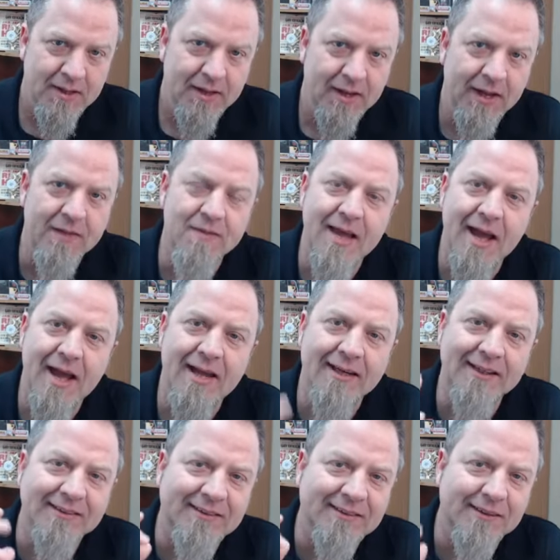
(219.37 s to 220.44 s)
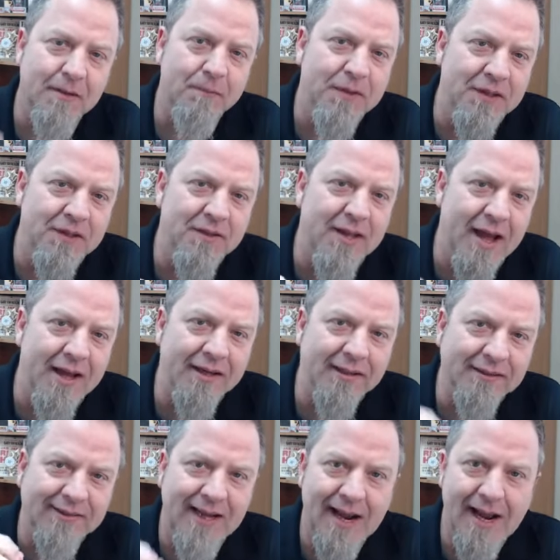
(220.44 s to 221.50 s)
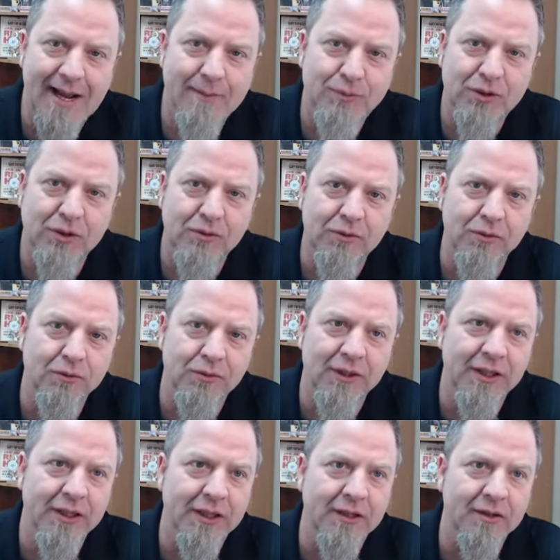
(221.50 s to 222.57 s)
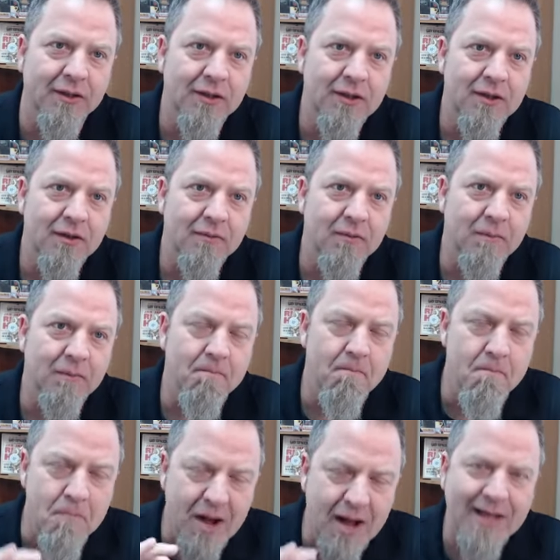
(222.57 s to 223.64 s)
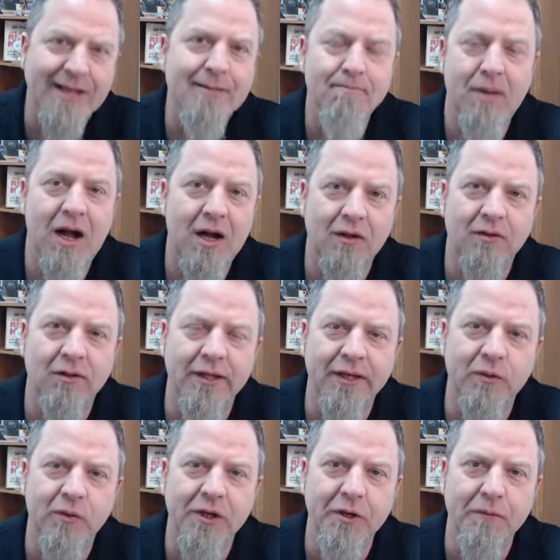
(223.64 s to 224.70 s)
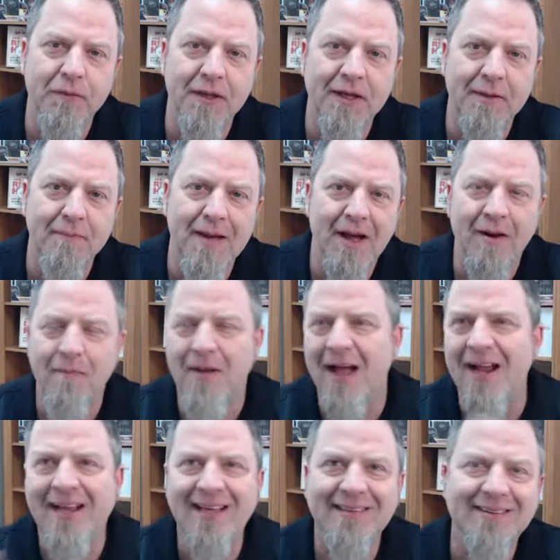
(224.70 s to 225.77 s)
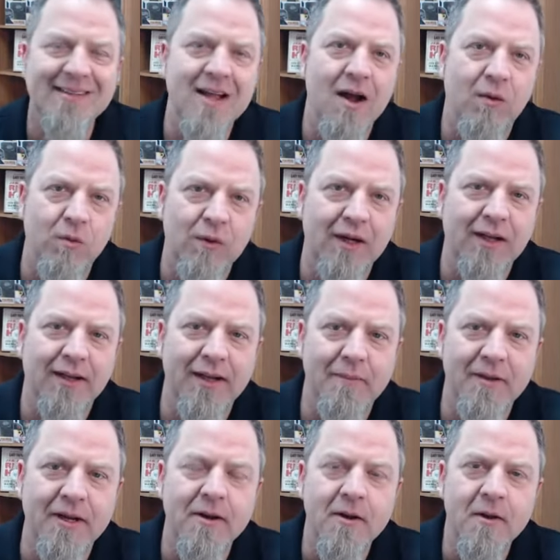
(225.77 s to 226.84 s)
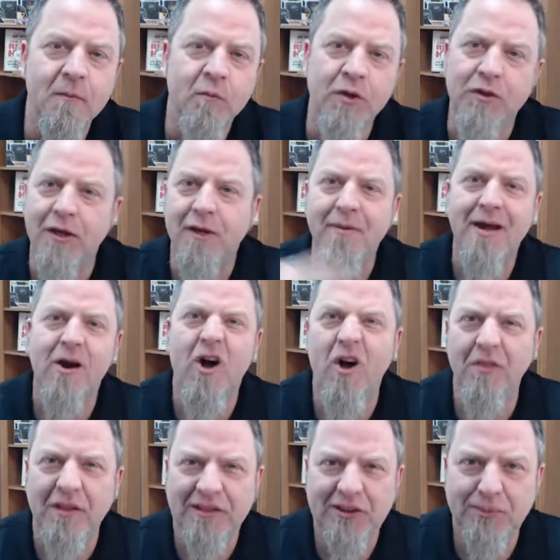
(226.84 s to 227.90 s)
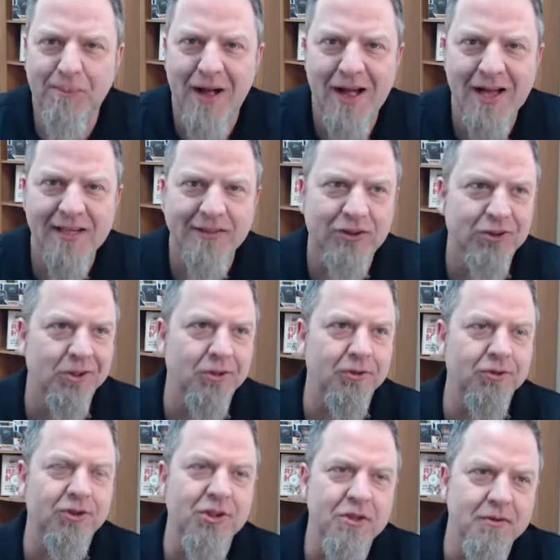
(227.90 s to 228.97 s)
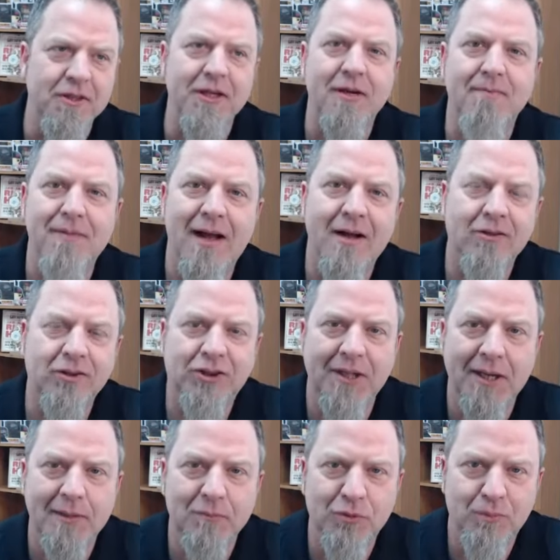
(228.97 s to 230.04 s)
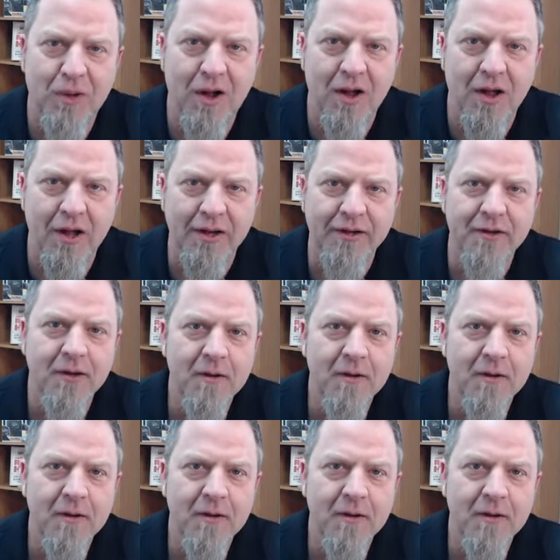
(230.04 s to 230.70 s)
And that is something that is absolutely mind boggling when you think about it. I guess not really. I mean, you think about all the spy shows and you think about James Bond,